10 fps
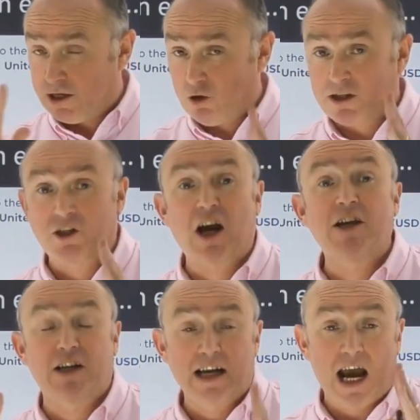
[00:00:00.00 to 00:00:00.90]
rates are
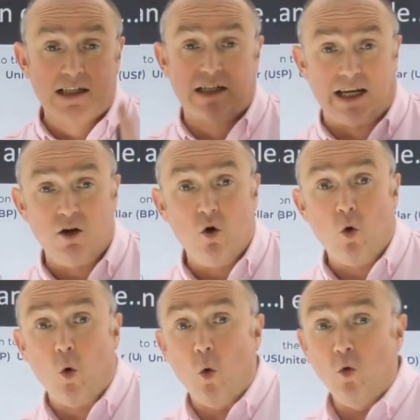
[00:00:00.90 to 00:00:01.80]
changing, as I say,
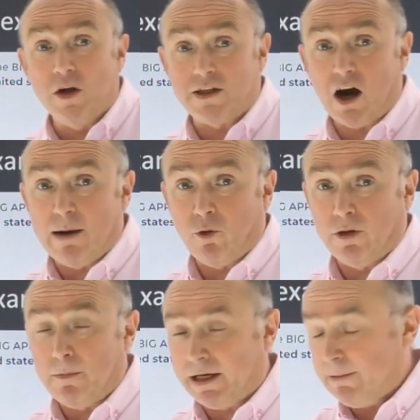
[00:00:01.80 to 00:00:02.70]
all the time on
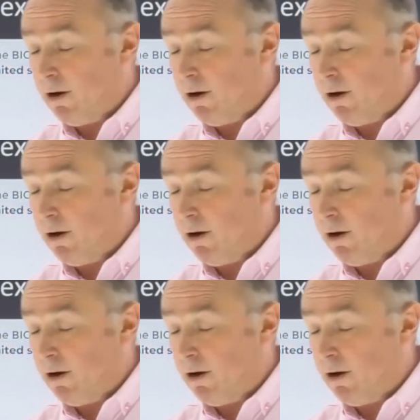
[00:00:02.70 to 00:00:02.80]
the money